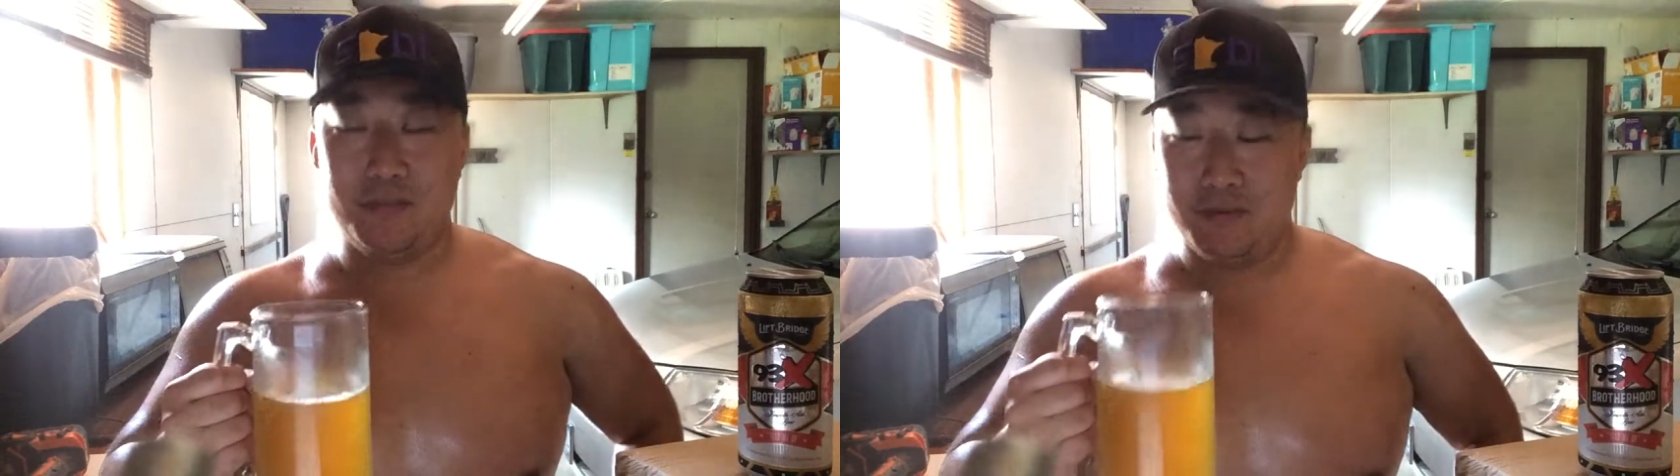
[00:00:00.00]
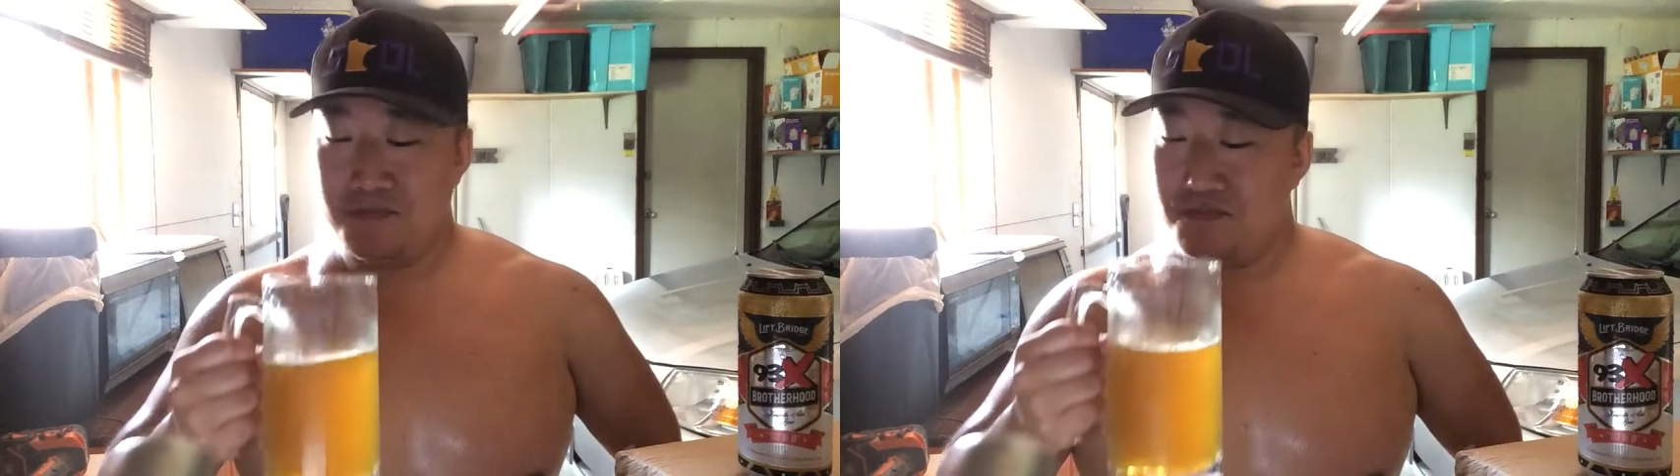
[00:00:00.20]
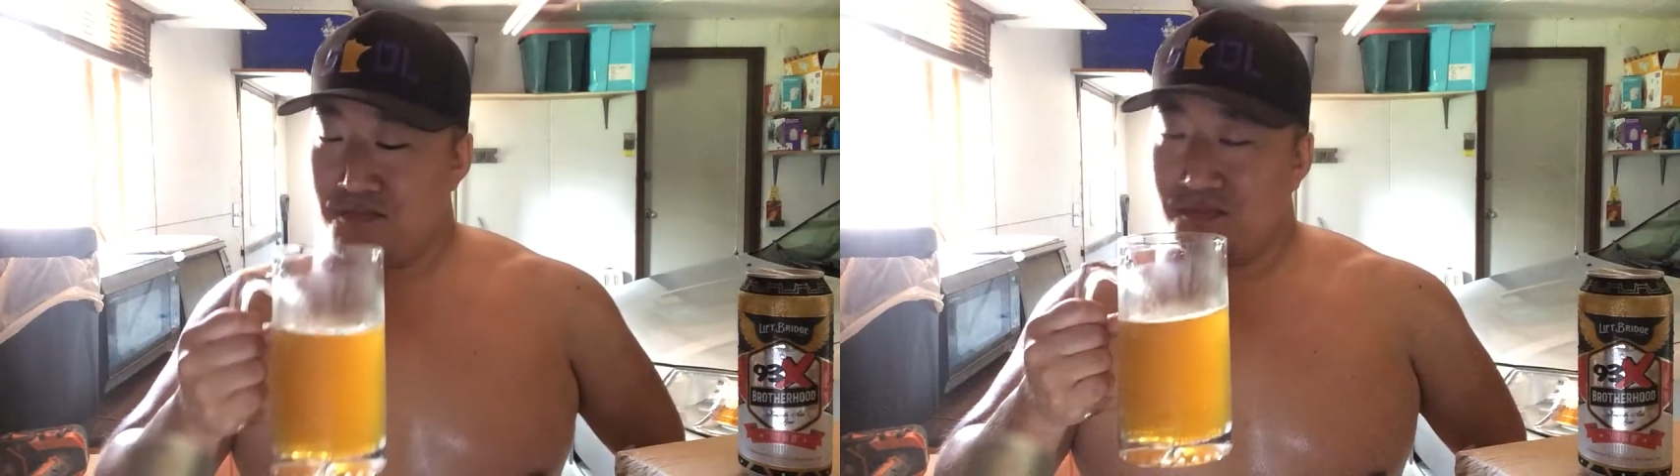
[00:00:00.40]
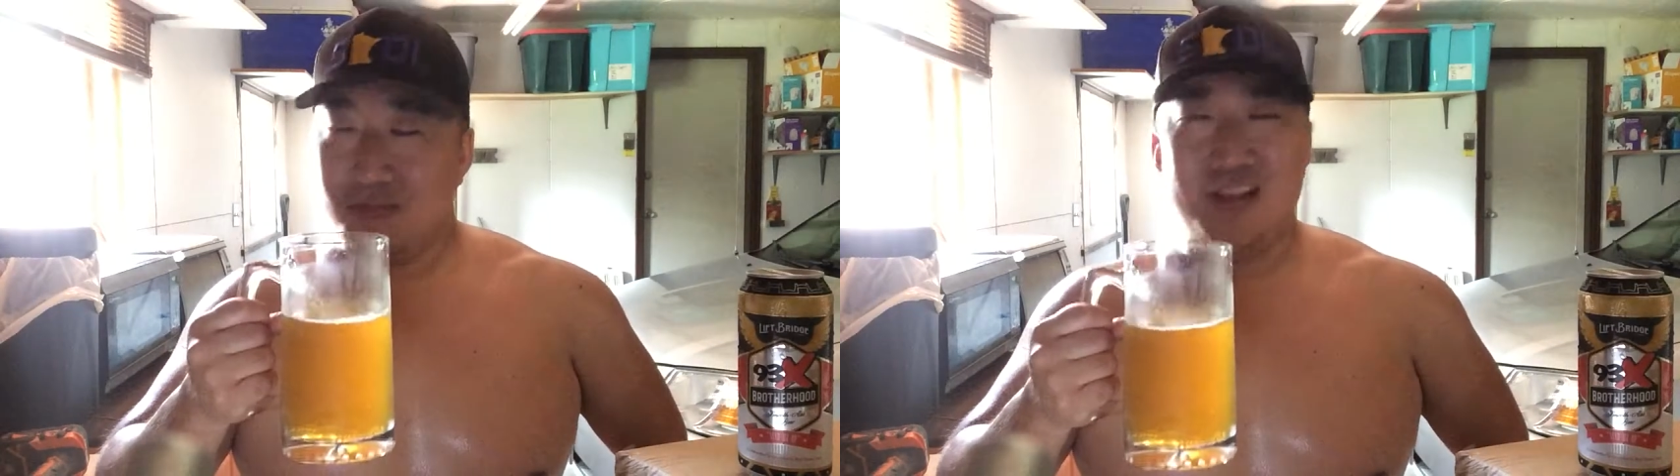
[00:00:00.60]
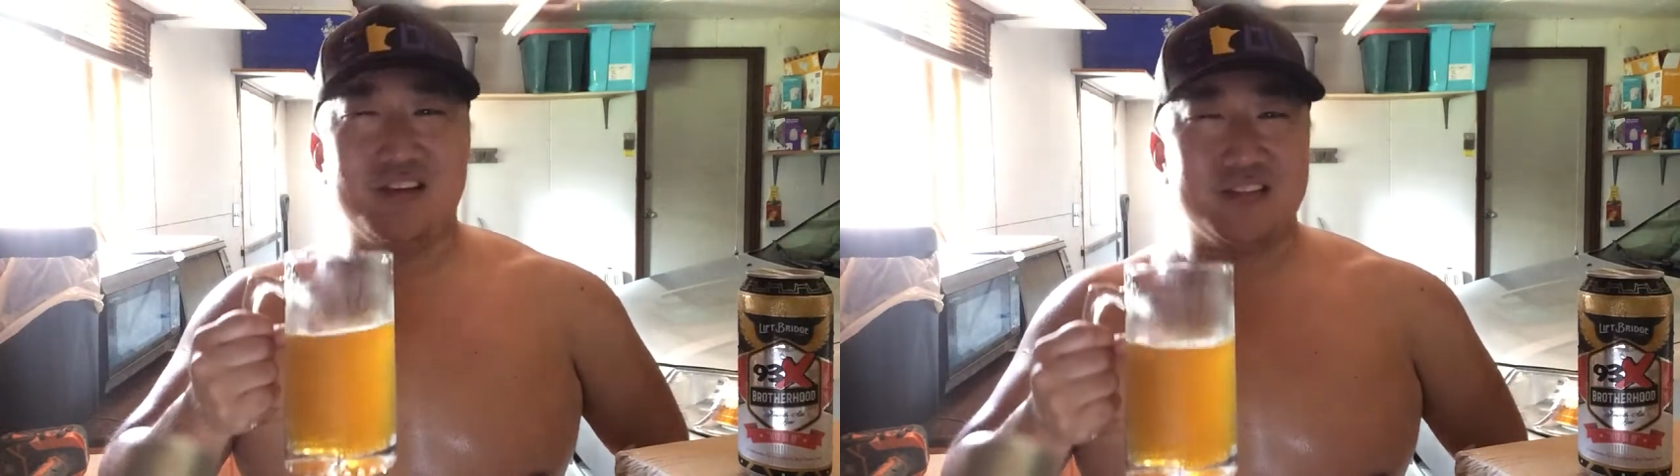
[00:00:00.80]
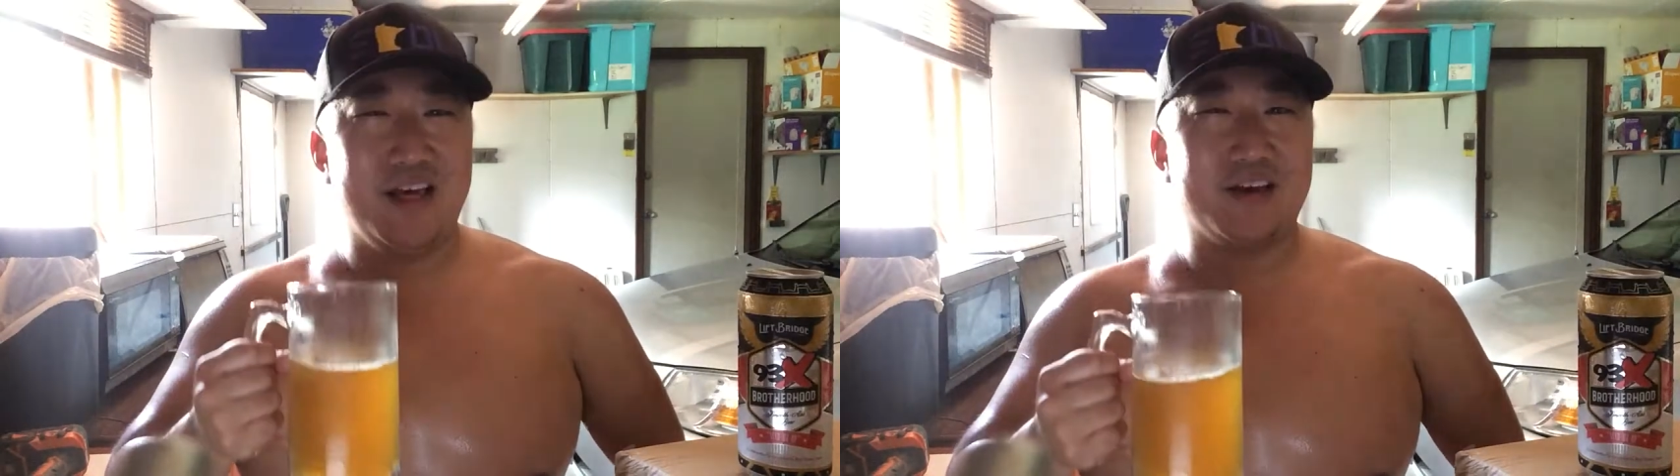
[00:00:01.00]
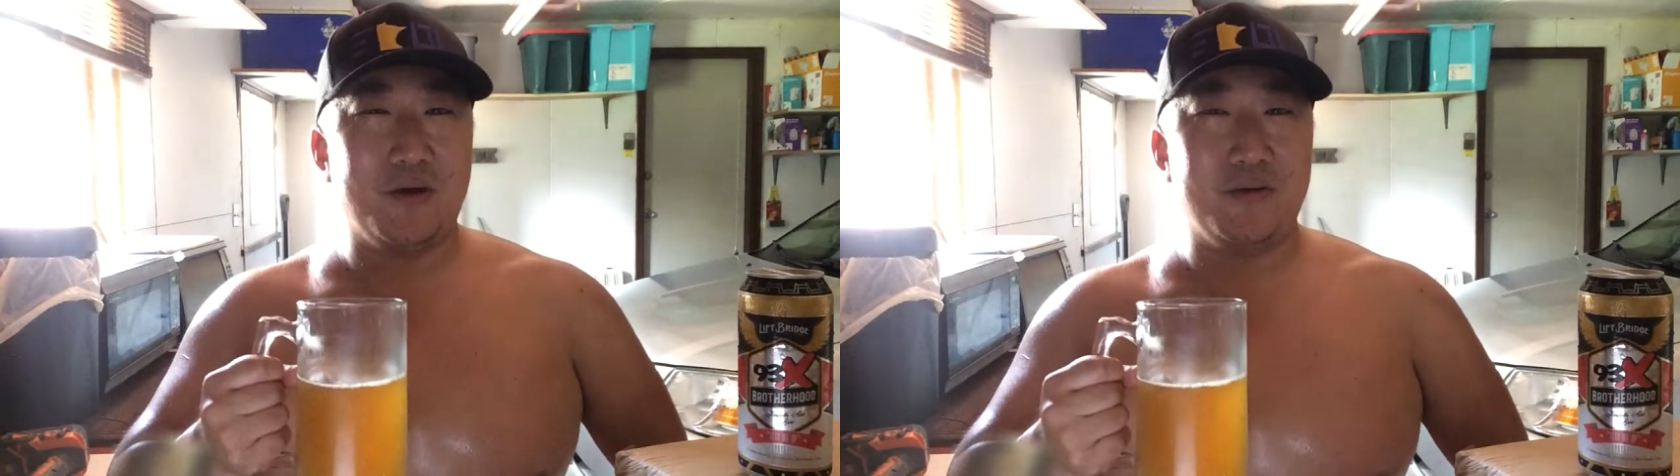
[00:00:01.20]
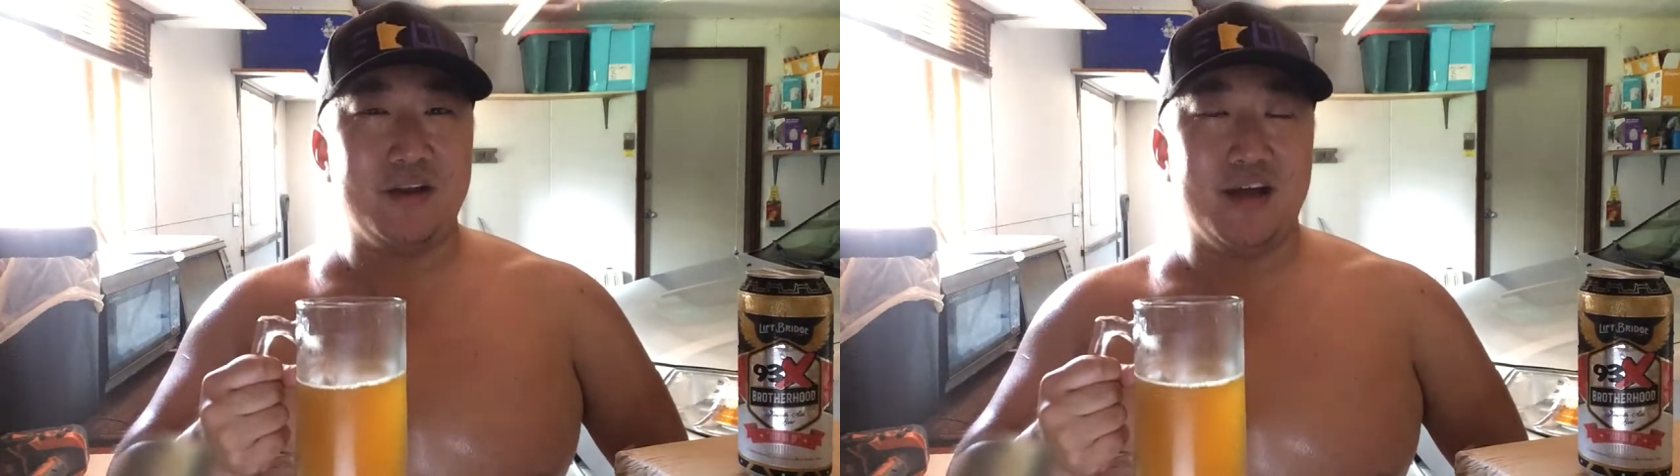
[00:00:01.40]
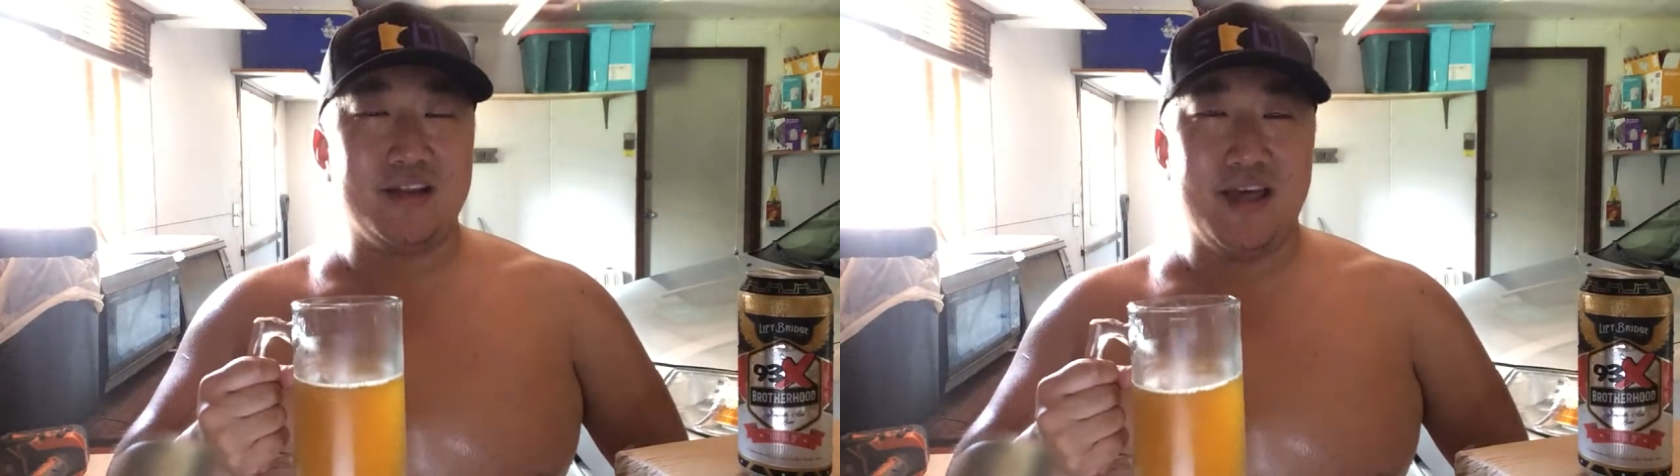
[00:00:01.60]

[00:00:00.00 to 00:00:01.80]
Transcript: But there's a lot going on,